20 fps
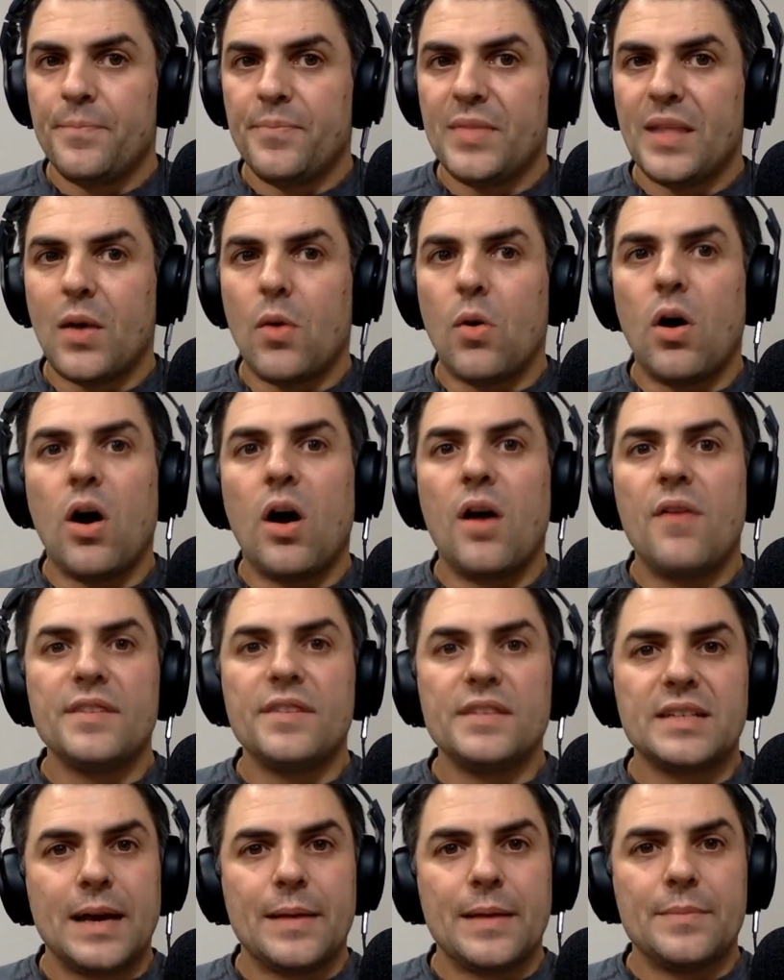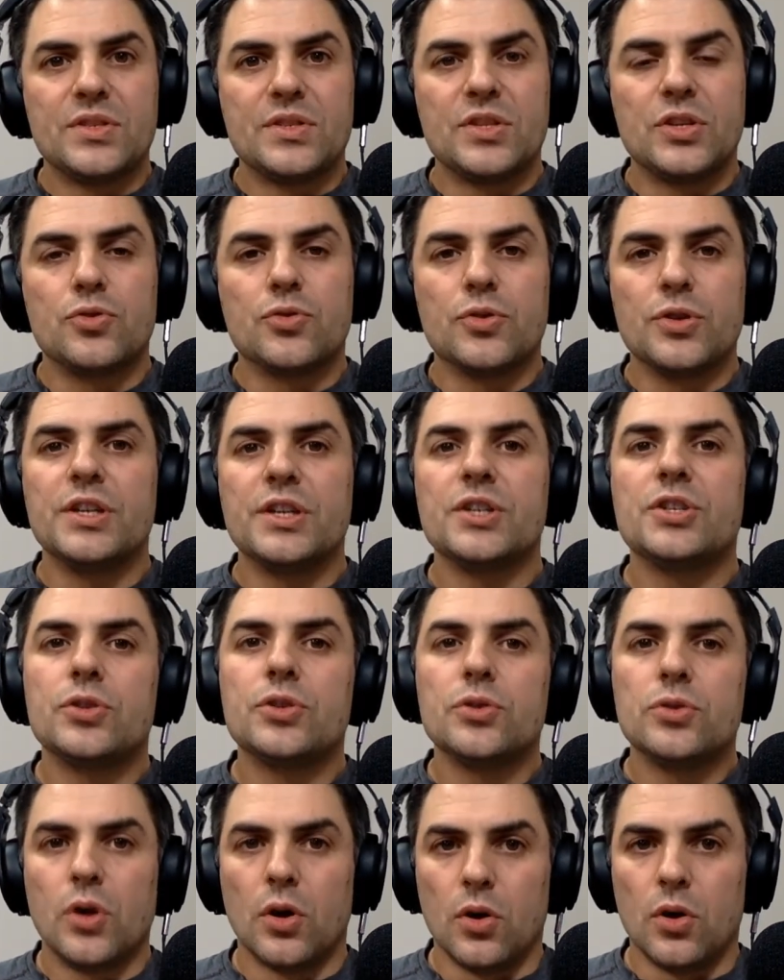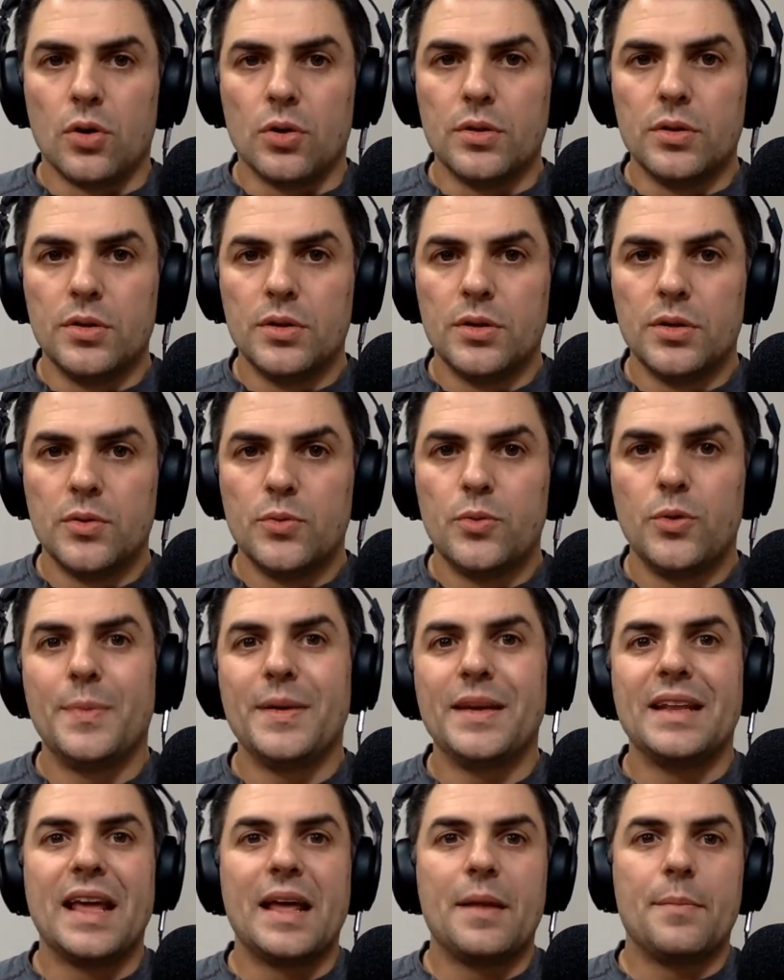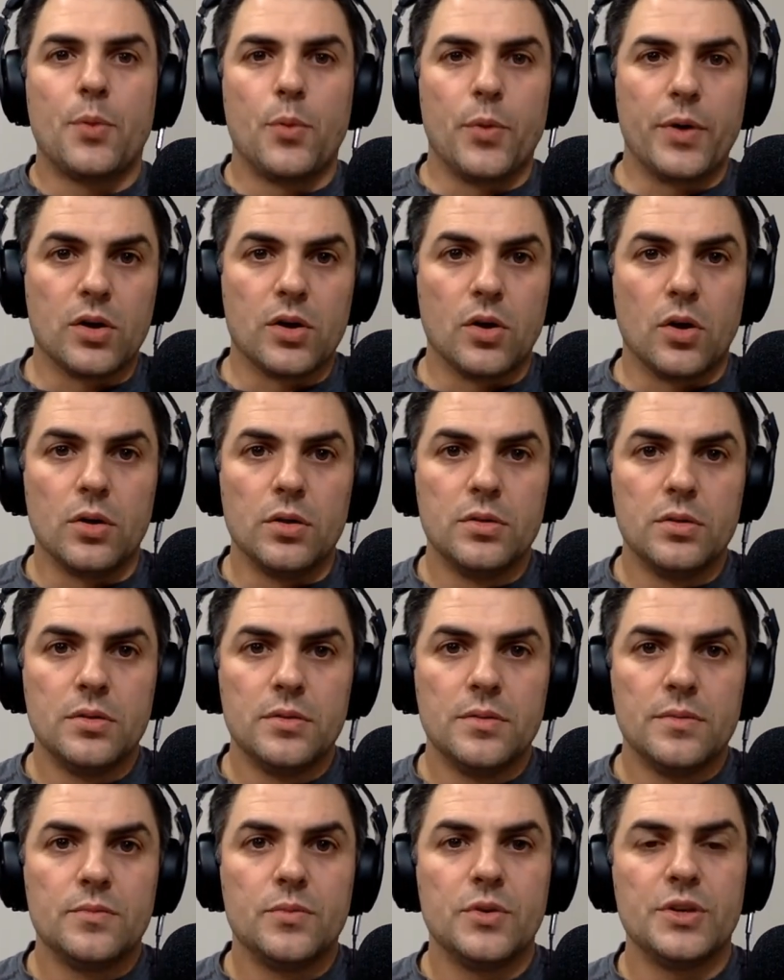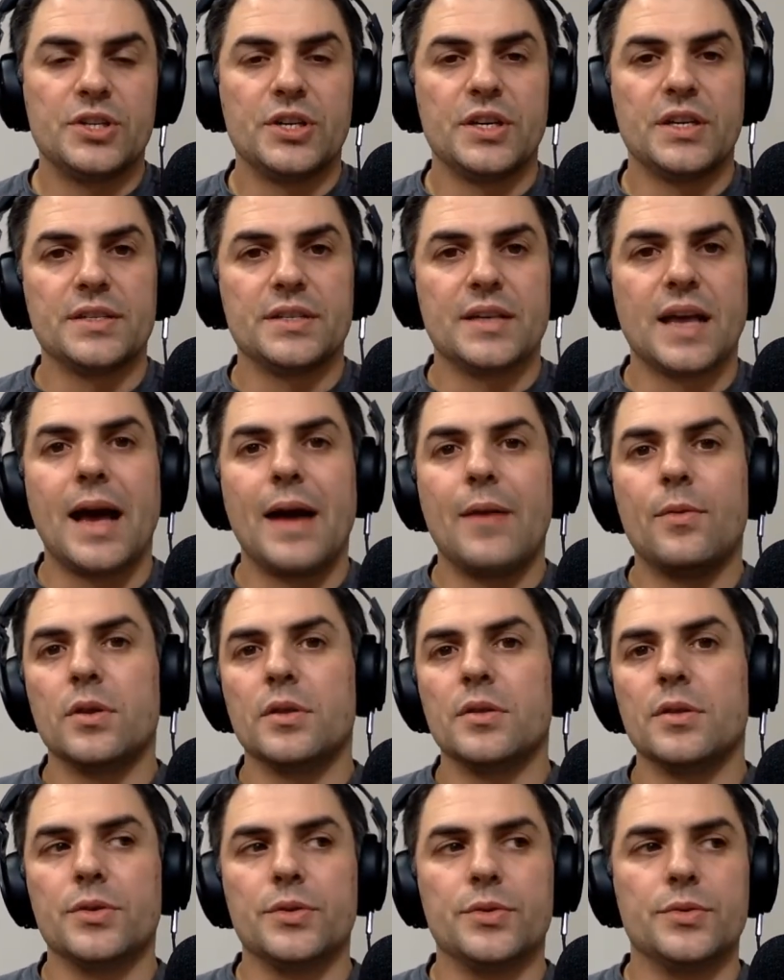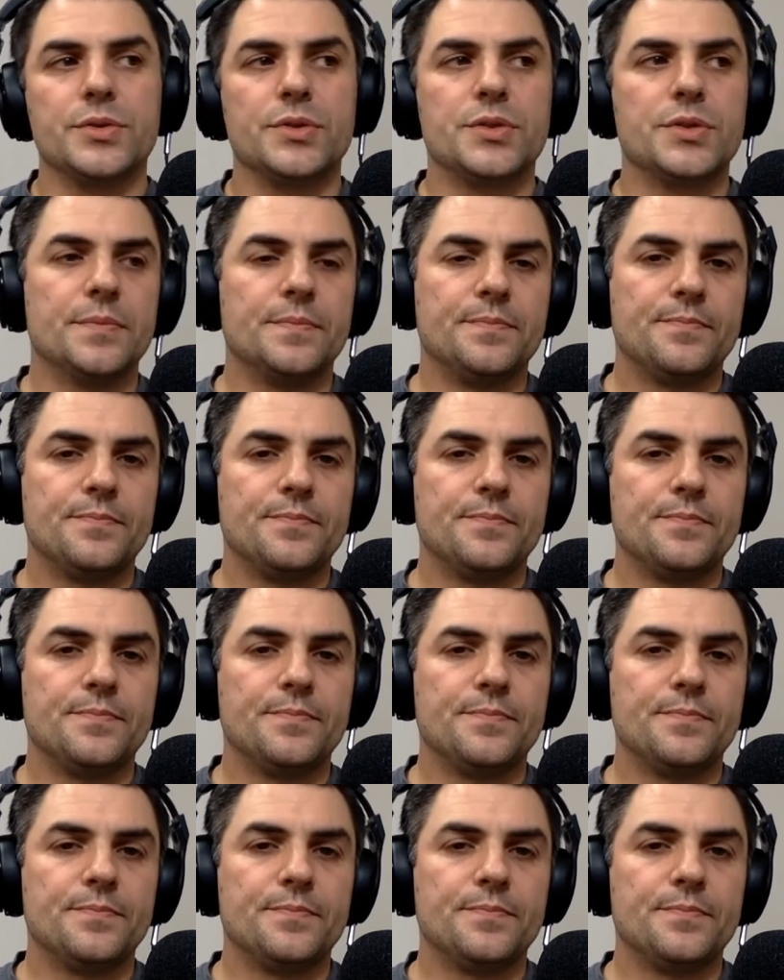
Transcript: Now, oftentimes the traditional goal would be an endpoint goal, which is I want to lose